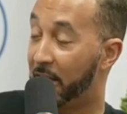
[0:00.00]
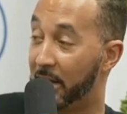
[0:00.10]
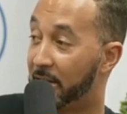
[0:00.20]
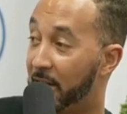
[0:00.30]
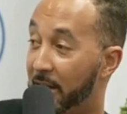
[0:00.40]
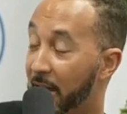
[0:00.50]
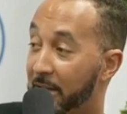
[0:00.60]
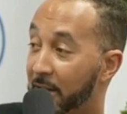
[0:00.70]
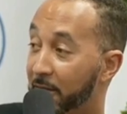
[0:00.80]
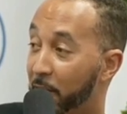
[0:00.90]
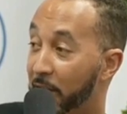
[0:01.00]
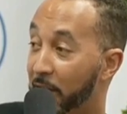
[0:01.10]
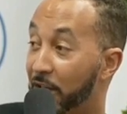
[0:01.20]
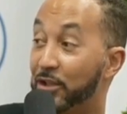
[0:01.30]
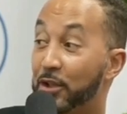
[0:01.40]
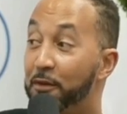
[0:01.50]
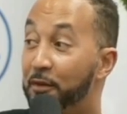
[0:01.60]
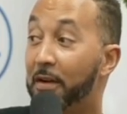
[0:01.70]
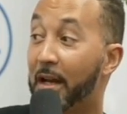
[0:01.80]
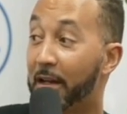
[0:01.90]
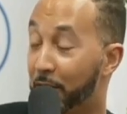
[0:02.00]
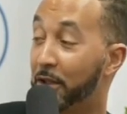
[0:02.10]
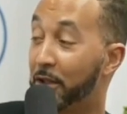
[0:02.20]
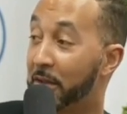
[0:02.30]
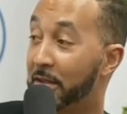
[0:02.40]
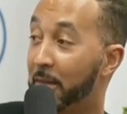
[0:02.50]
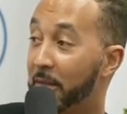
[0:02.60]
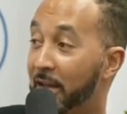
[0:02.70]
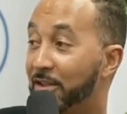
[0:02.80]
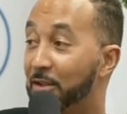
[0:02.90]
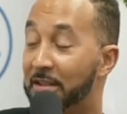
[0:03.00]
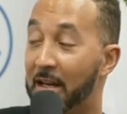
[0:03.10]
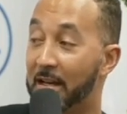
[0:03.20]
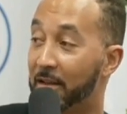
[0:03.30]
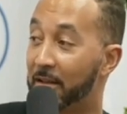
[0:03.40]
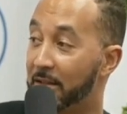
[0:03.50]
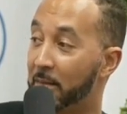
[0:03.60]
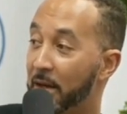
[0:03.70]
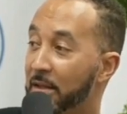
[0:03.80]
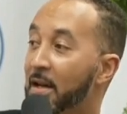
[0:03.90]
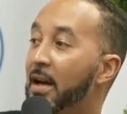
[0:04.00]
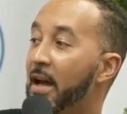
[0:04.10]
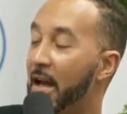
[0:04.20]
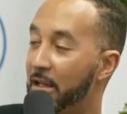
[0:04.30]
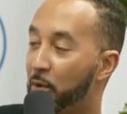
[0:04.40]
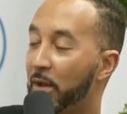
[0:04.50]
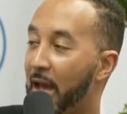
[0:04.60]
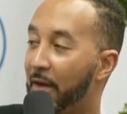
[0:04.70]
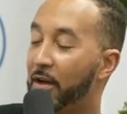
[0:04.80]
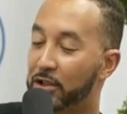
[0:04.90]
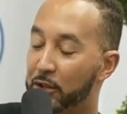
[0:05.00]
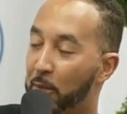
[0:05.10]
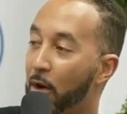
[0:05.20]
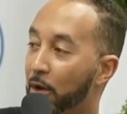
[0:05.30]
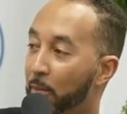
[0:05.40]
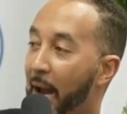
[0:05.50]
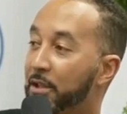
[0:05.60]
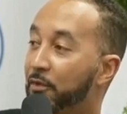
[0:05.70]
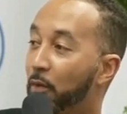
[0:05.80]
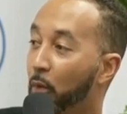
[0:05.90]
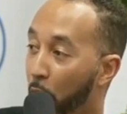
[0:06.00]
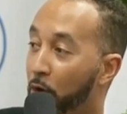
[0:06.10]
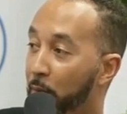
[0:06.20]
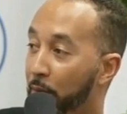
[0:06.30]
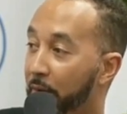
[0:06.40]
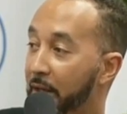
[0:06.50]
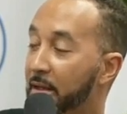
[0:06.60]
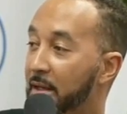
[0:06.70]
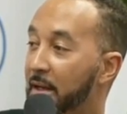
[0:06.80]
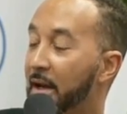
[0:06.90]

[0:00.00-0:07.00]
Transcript: of leads and contact information because you feel like you're doing something because you're sending out these emails. It's really having a smaller batch of workable leads.